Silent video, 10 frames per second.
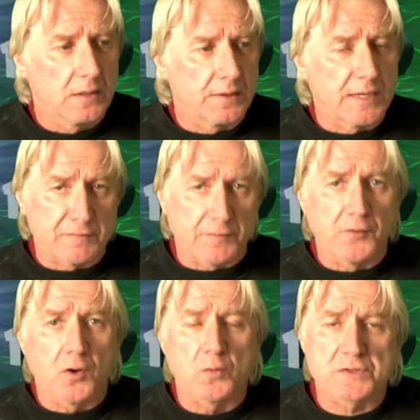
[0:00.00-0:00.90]
Nathan
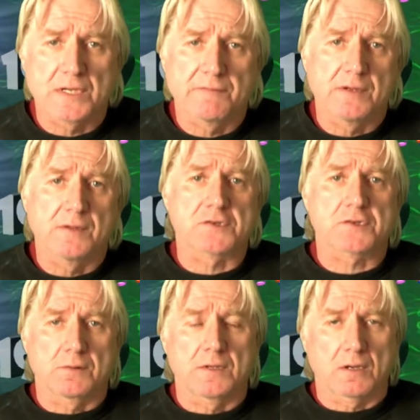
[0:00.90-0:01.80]
Knorr was giving the
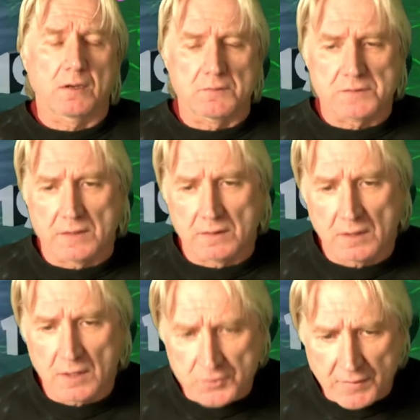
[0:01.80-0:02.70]
Sunday closing
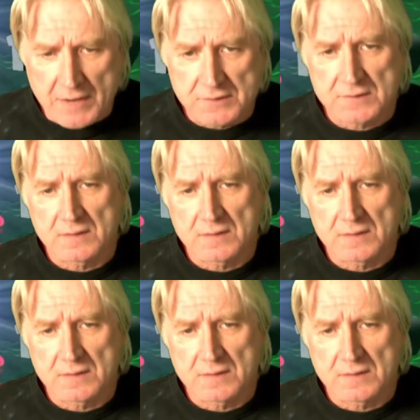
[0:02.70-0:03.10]
address.